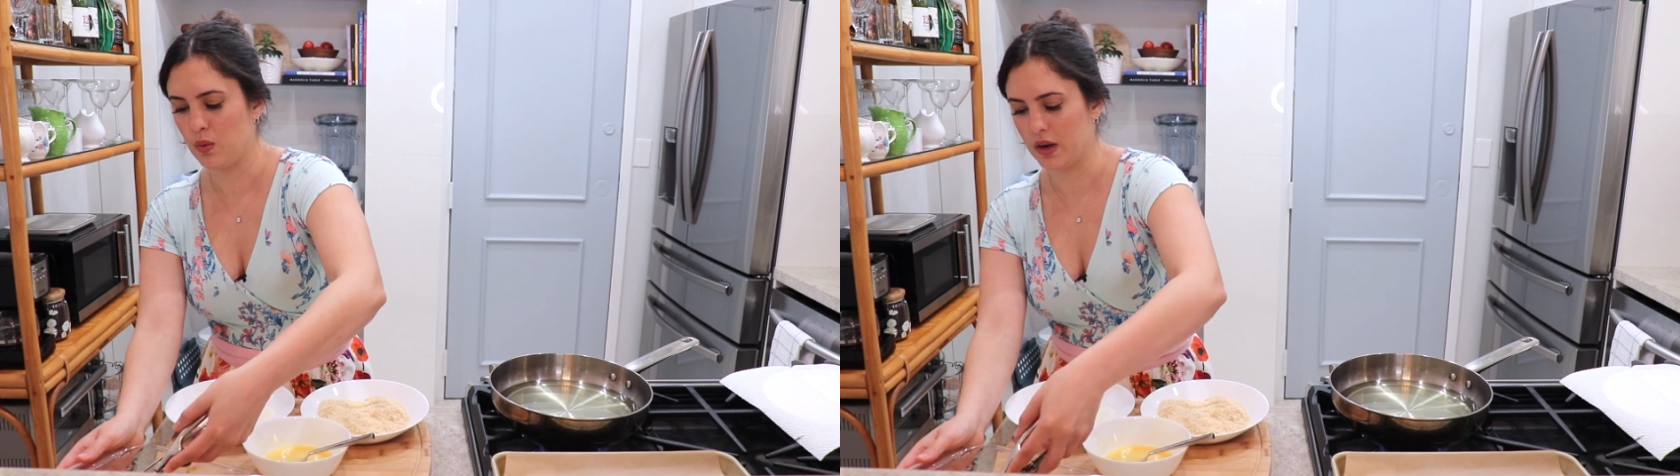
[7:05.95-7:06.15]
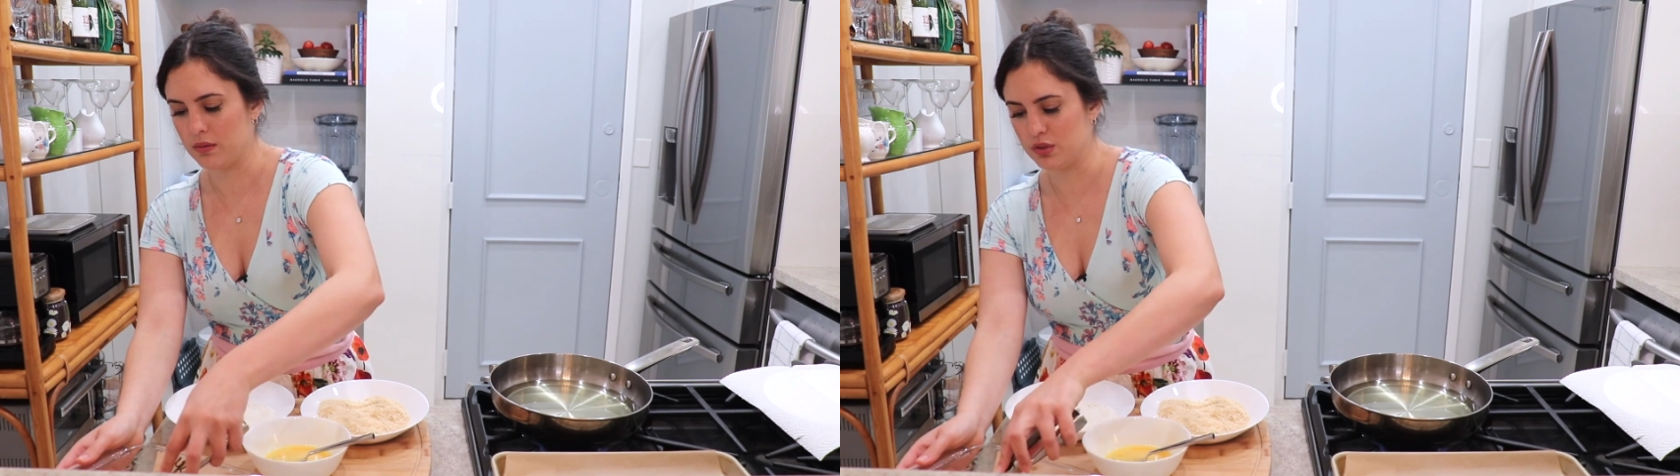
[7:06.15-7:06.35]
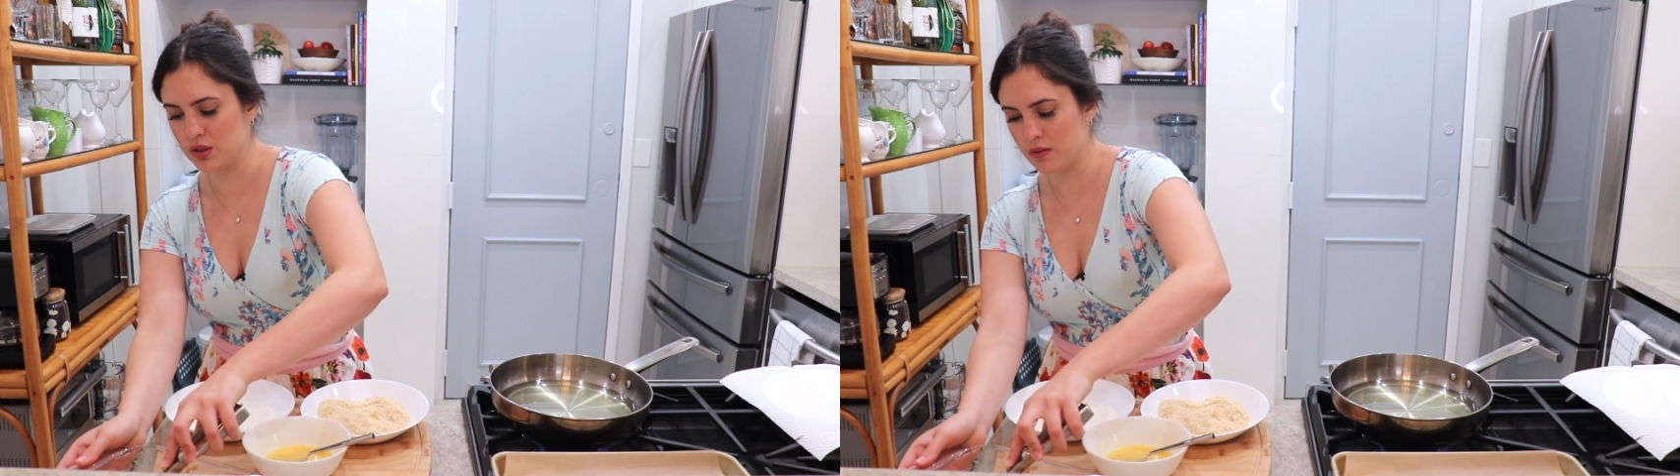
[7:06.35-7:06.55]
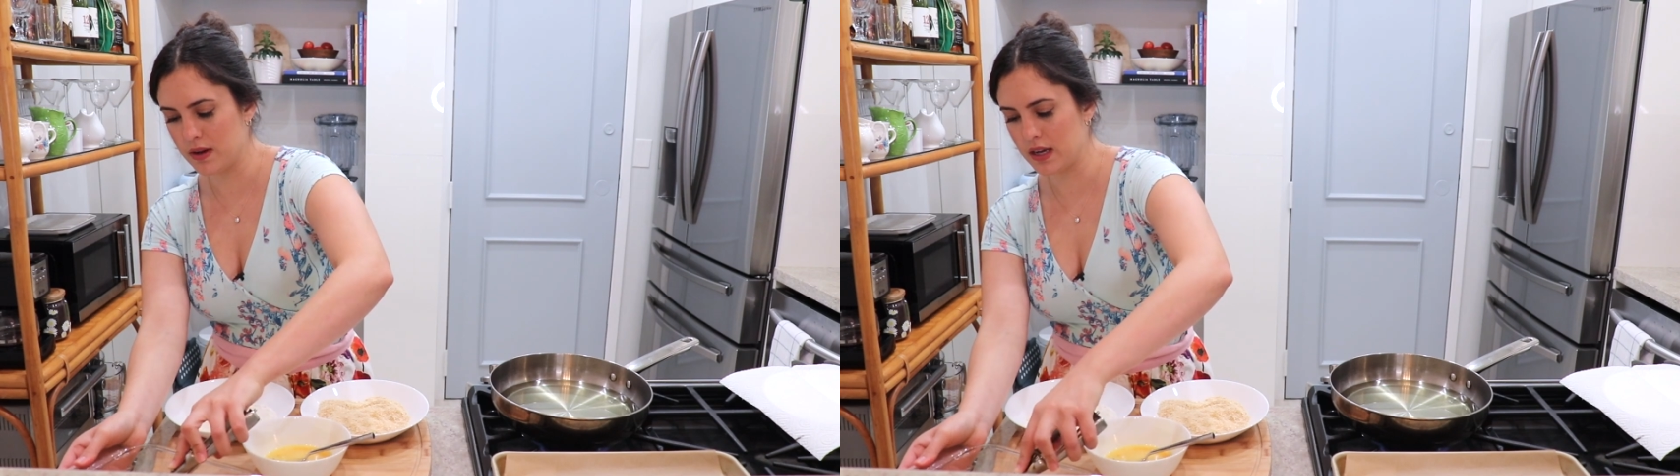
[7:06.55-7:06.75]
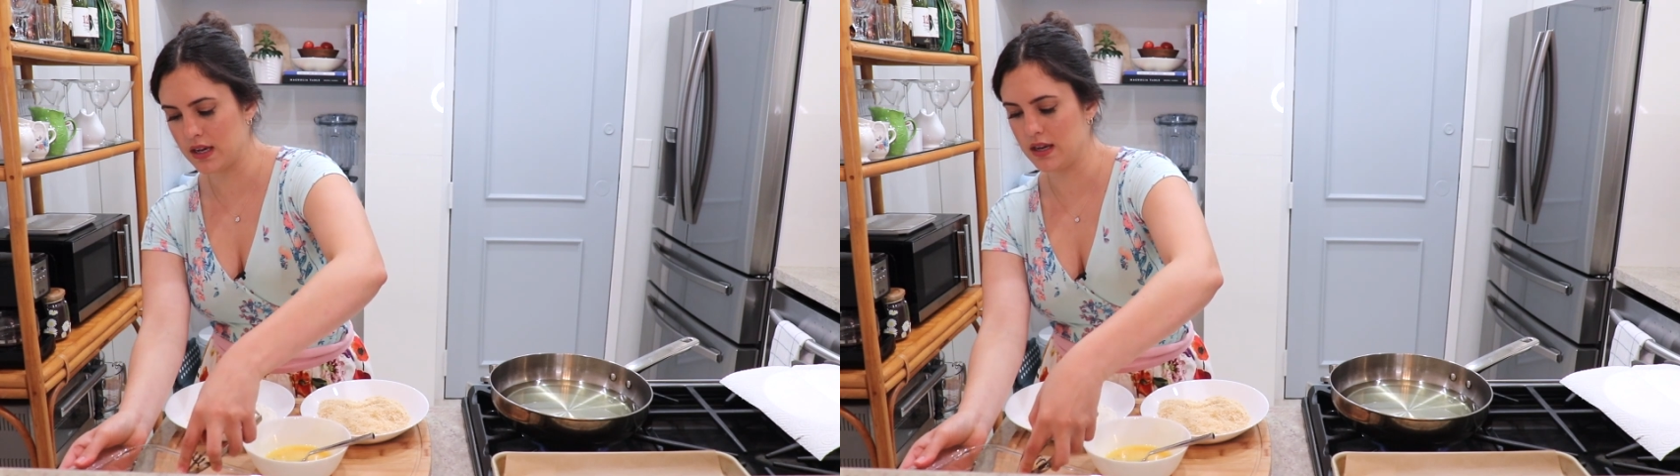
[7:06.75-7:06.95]
what I'm
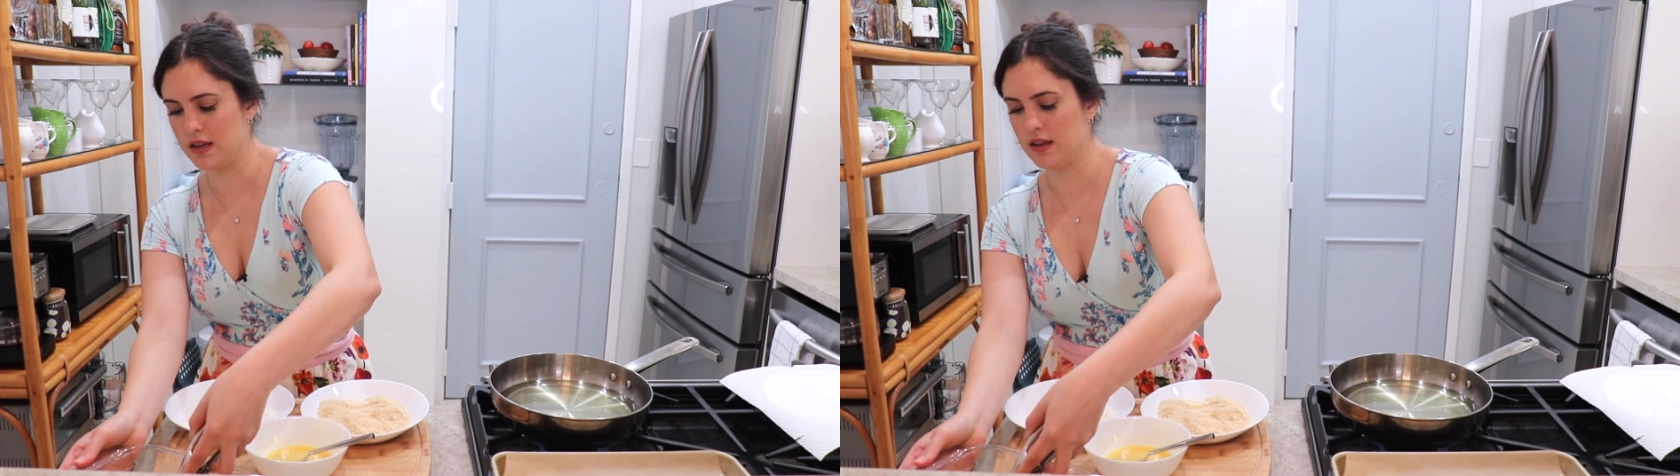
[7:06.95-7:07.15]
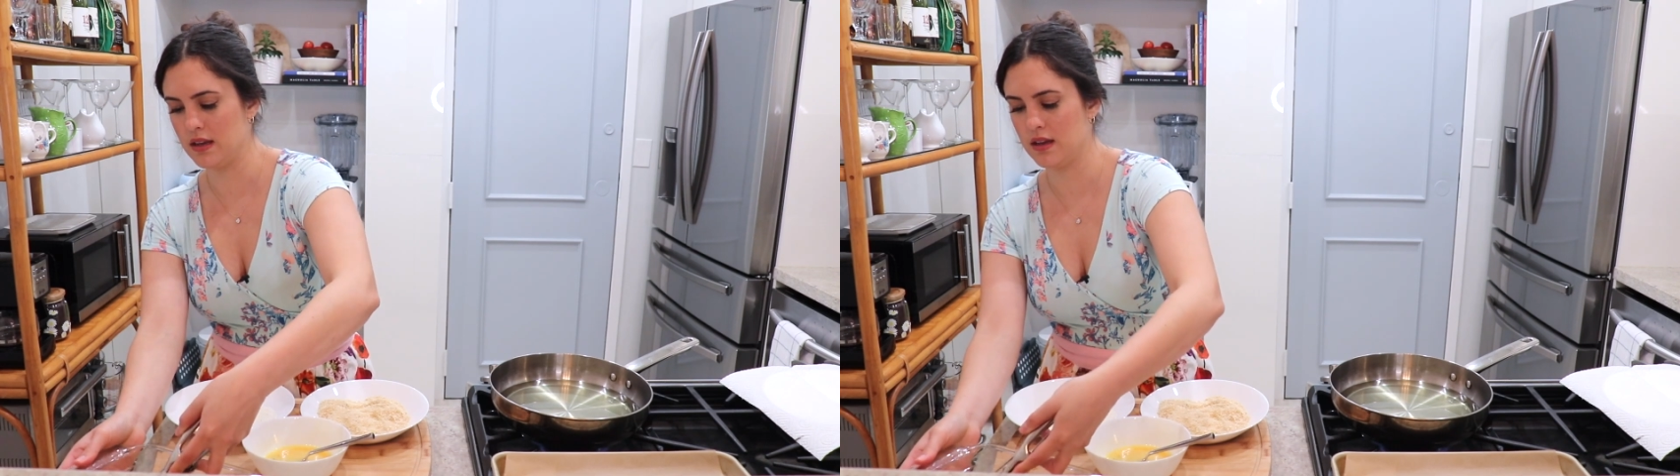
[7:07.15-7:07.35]
doing